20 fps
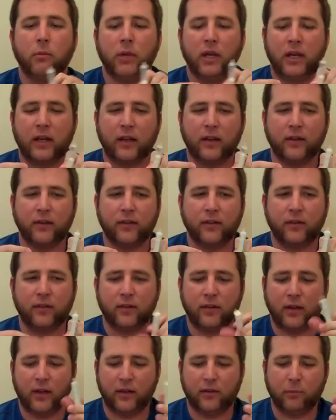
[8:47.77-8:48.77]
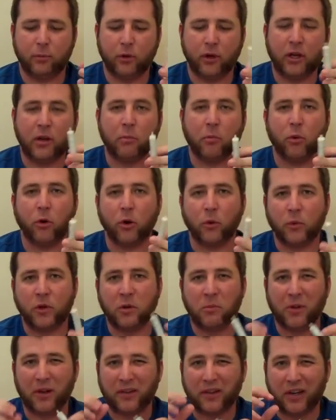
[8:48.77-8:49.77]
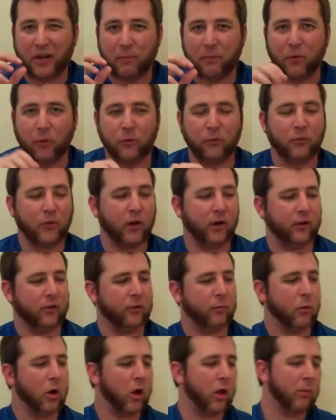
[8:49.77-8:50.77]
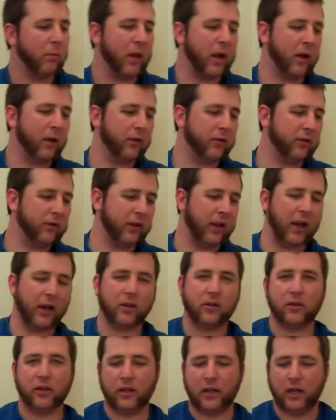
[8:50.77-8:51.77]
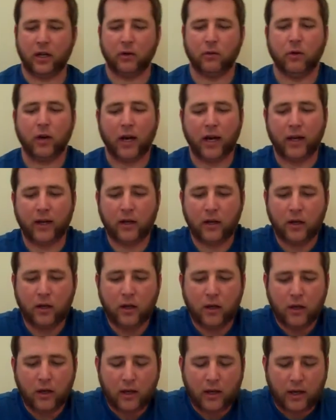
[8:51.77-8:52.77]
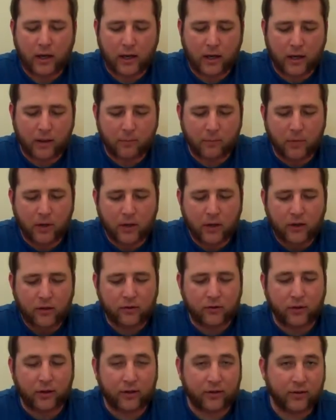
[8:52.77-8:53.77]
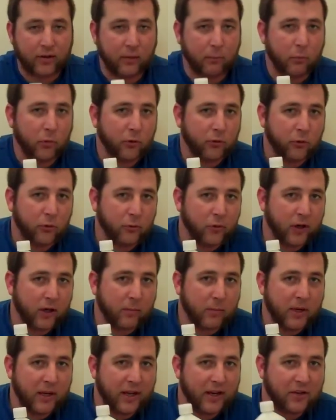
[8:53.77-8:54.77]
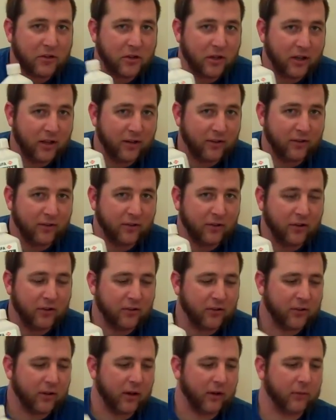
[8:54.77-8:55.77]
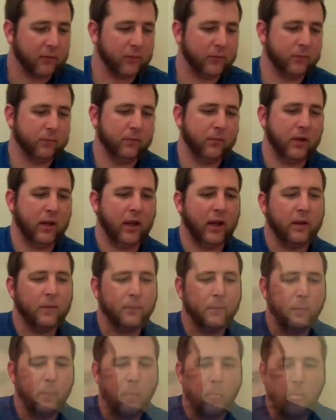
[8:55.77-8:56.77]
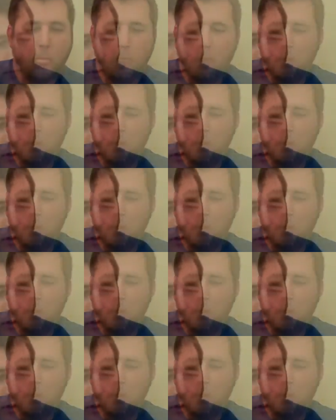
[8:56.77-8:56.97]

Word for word: because it's pretty important you're mixing up those very small amounts to actually get it right. So like I said, personal recommendation, this is good stuff. Okay,